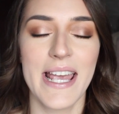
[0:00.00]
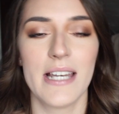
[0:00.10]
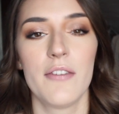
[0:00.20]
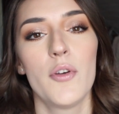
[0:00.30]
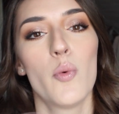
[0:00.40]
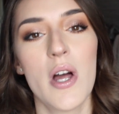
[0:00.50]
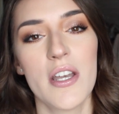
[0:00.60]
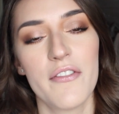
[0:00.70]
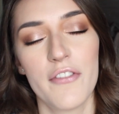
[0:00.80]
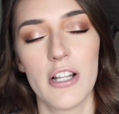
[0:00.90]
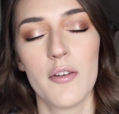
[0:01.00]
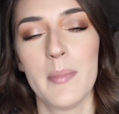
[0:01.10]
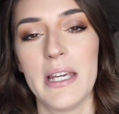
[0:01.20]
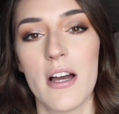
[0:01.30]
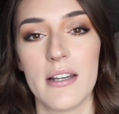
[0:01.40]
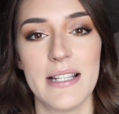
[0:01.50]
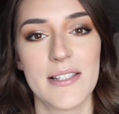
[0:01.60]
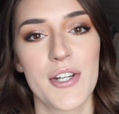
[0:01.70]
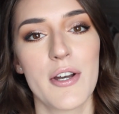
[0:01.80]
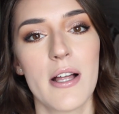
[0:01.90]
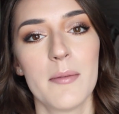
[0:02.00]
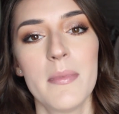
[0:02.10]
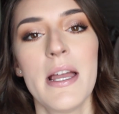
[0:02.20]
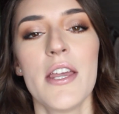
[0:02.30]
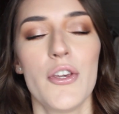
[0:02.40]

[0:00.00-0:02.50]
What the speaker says: And if you want to follow me on Instagram,